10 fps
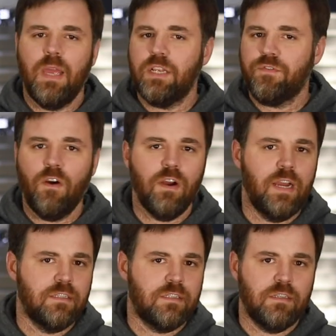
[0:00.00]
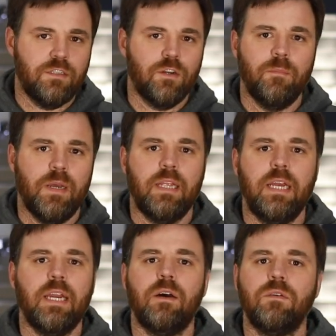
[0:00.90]
As far as
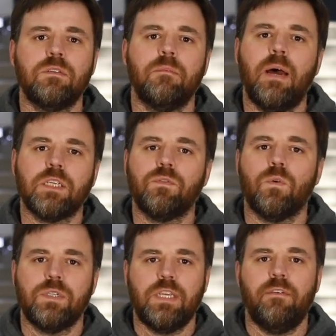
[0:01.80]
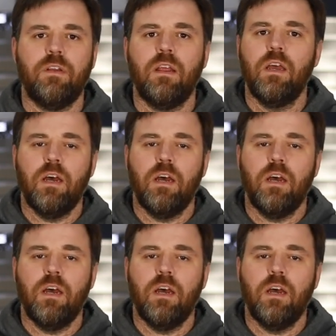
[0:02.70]
durability goes, the Max 4.7,